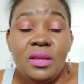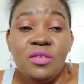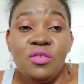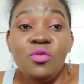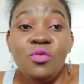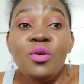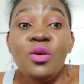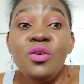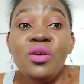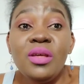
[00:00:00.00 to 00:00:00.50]

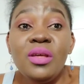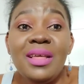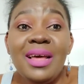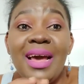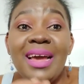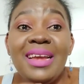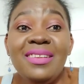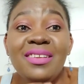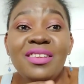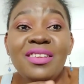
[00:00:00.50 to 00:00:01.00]
So
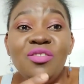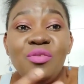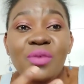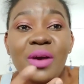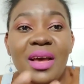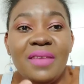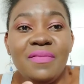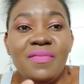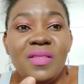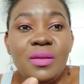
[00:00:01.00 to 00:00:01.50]
I tend to
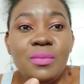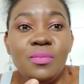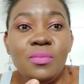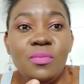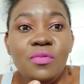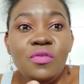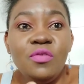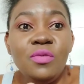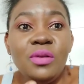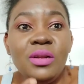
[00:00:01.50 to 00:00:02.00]
have them
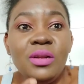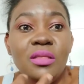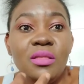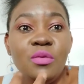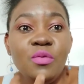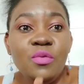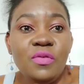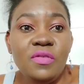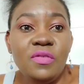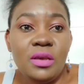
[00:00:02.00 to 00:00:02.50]
during
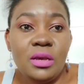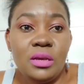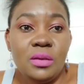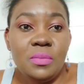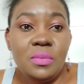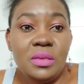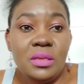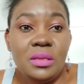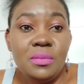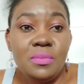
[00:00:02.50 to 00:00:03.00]
those times.